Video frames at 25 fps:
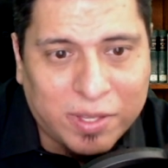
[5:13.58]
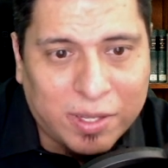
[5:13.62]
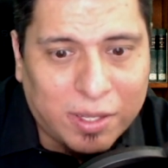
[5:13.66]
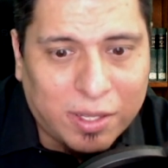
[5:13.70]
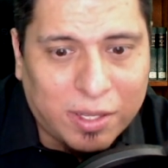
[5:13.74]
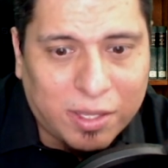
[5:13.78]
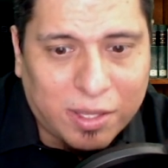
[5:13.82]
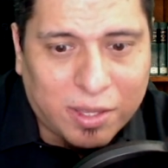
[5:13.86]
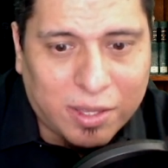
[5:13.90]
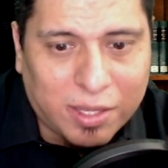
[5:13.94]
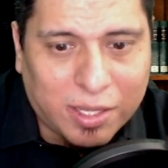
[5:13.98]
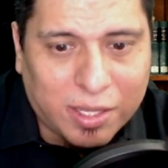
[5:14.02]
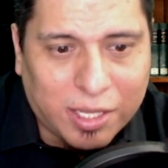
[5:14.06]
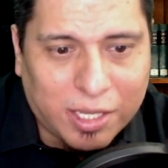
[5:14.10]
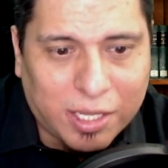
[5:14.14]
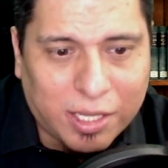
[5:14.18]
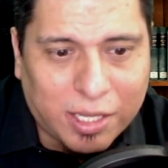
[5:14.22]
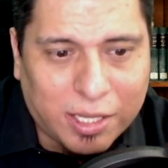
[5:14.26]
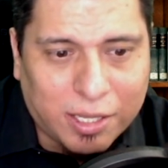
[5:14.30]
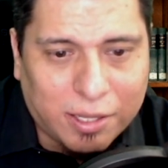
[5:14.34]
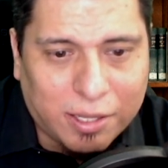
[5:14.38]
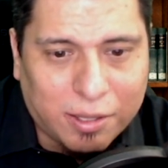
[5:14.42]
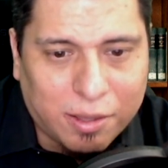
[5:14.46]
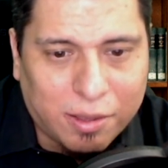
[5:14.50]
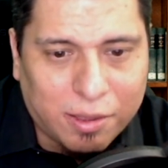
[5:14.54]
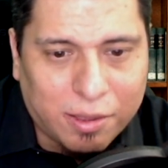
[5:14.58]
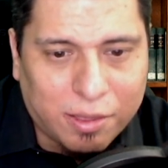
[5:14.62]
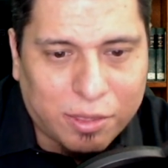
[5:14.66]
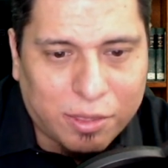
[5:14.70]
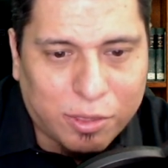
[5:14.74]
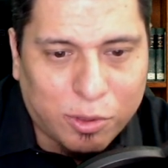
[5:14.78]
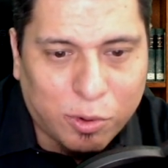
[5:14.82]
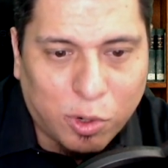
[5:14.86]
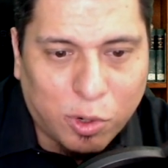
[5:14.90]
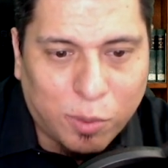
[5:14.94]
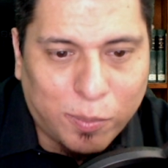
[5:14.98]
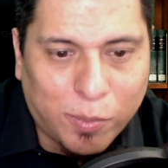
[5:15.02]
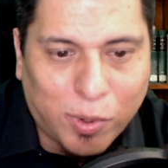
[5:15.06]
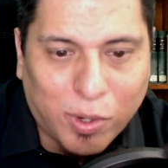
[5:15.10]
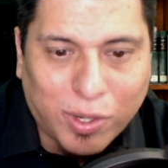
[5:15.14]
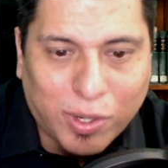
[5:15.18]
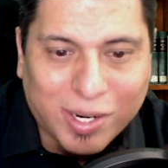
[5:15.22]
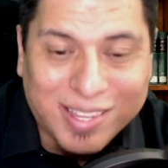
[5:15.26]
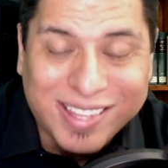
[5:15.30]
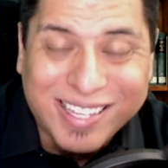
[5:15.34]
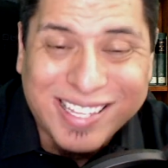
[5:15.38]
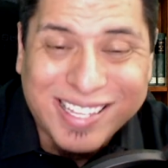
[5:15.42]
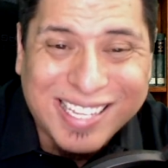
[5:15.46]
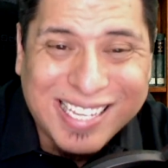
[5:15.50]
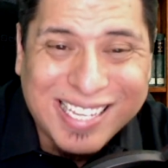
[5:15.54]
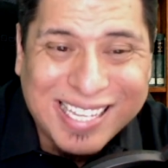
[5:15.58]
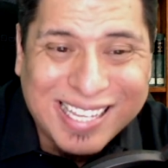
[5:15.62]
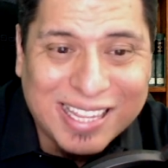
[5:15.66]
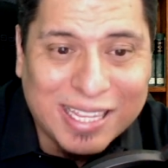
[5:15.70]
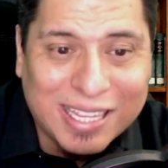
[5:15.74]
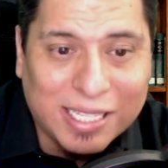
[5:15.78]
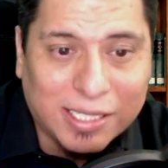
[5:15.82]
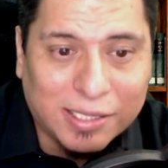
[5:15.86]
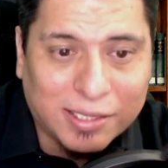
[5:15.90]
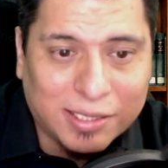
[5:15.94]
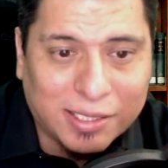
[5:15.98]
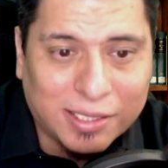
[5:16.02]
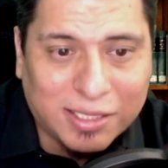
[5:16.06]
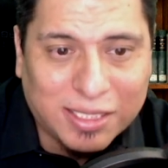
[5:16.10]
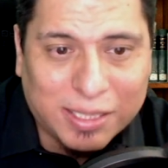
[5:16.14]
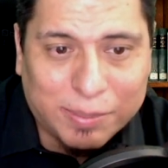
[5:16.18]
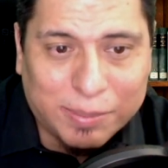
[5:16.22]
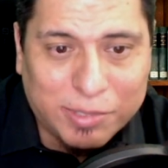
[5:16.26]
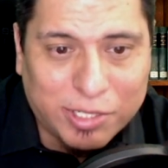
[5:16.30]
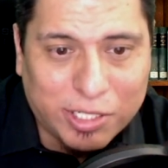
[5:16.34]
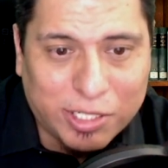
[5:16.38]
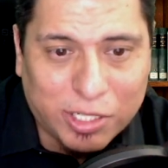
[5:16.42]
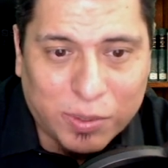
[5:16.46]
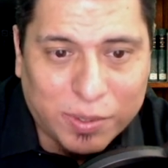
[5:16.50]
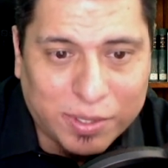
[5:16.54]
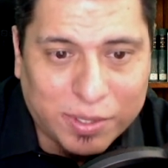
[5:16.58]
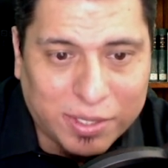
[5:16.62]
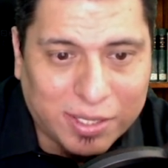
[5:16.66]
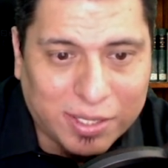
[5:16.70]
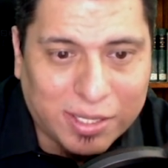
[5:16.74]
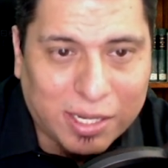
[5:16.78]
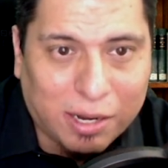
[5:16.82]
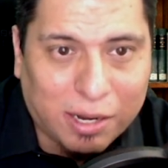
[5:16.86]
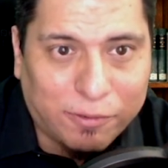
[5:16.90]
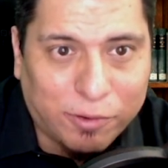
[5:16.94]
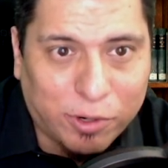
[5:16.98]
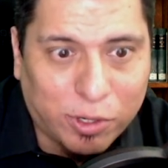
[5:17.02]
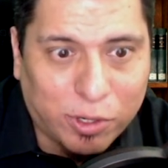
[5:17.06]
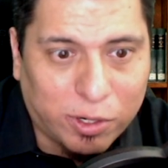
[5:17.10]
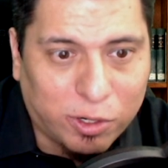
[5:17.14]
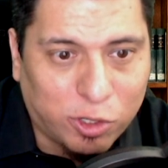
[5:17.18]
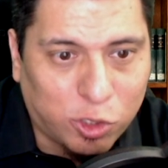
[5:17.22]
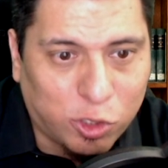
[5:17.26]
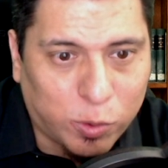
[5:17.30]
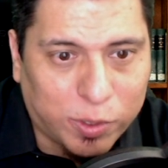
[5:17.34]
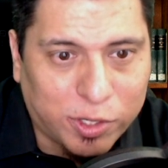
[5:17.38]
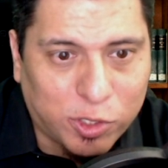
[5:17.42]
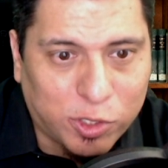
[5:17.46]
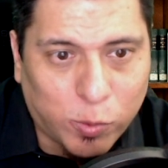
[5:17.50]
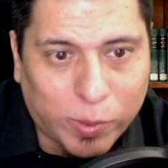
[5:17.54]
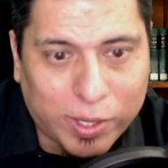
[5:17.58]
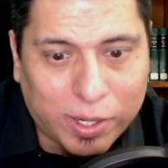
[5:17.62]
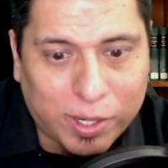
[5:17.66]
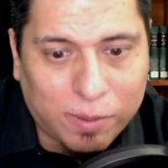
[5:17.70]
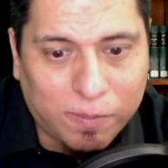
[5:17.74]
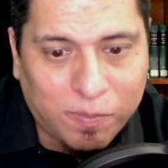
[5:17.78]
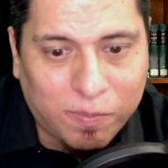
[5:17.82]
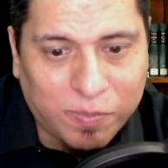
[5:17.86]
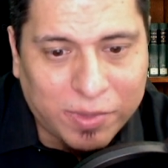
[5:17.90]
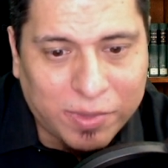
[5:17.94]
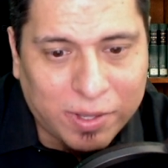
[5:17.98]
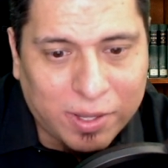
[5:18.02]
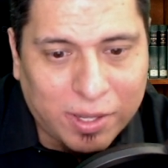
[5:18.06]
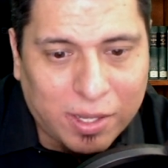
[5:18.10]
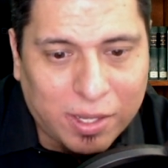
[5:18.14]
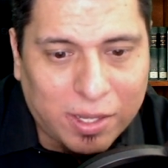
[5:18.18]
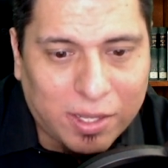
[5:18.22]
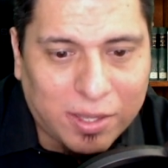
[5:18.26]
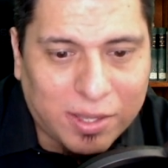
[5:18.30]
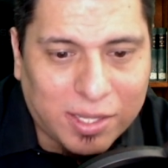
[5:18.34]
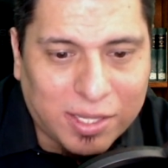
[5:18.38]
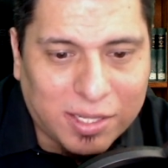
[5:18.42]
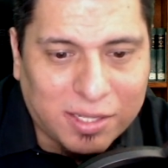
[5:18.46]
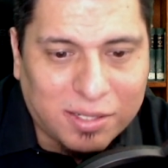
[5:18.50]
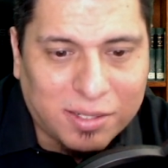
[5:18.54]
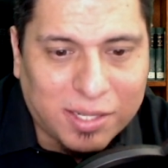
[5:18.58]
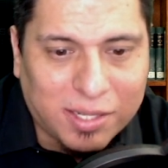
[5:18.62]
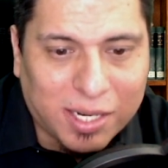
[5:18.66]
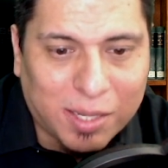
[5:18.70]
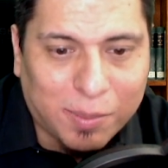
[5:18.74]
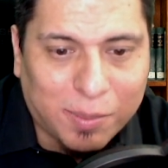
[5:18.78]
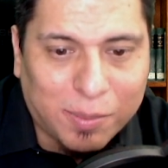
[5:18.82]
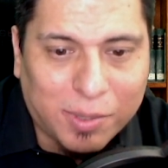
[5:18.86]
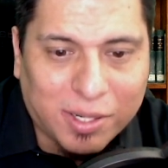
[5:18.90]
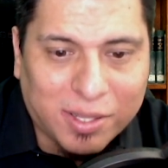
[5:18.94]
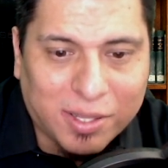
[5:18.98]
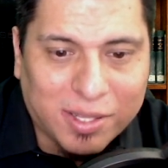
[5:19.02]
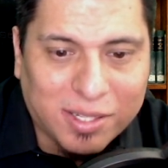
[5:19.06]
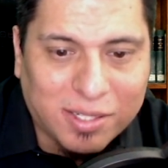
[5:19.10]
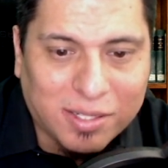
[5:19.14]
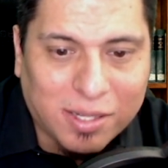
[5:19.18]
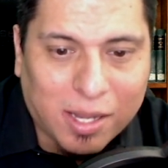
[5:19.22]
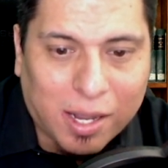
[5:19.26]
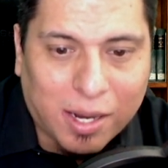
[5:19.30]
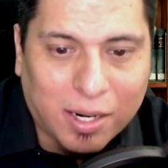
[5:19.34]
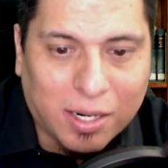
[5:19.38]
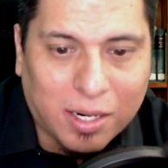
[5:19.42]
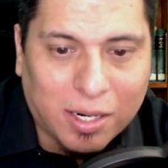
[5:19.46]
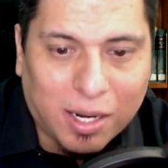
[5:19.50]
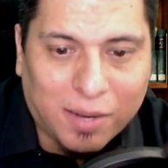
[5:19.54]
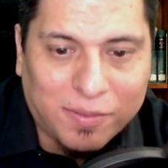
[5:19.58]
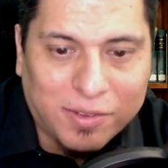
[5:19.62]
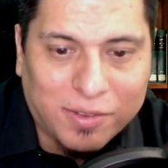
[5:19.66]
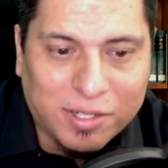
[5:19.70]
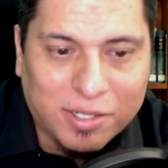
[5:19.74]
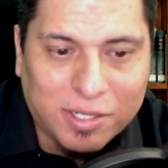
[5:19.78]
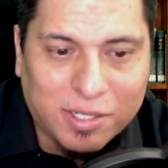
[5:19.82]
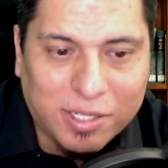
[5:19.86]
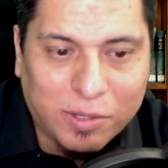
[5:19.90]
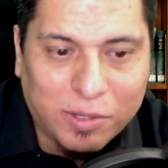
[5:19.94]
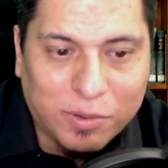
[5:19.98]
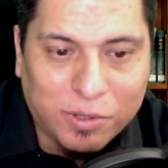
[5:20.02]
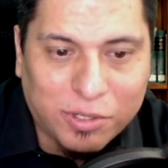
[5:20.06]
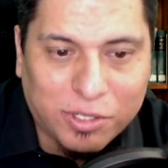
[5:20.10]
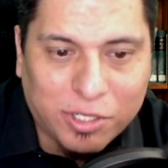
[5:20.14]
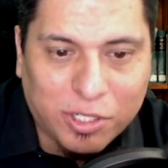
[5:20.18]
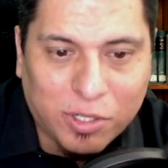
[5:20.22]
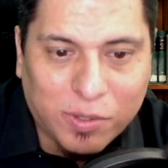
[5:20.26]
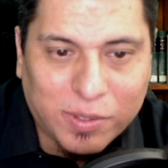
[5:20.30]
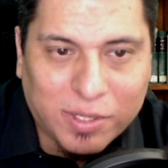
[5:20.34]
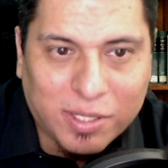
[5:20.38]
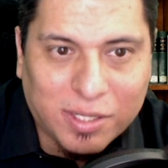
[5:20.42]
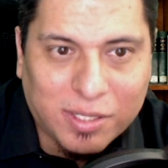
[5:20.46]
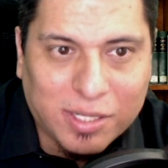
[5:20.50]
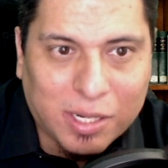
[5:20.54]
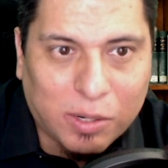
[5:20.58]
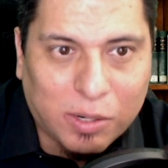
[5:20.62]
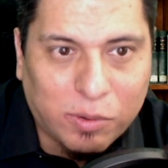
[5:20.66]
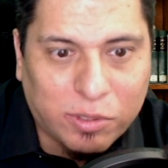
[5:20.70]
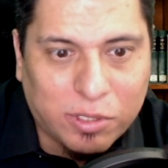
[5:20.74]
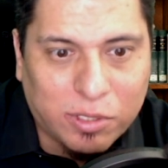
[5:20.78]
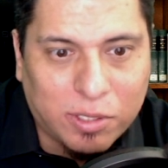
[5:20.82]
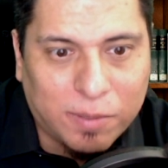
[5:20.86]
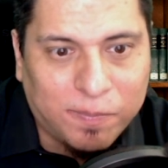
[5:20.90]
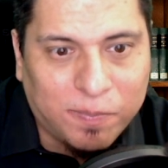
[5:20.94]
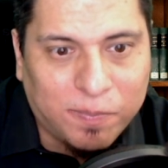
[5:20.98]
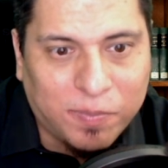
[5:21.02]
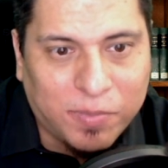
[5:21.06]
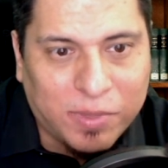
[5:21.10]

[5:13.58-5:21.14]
The third book in the In the System series is out for you to enjoy as well. The second book in the Saga of the Seer series is out.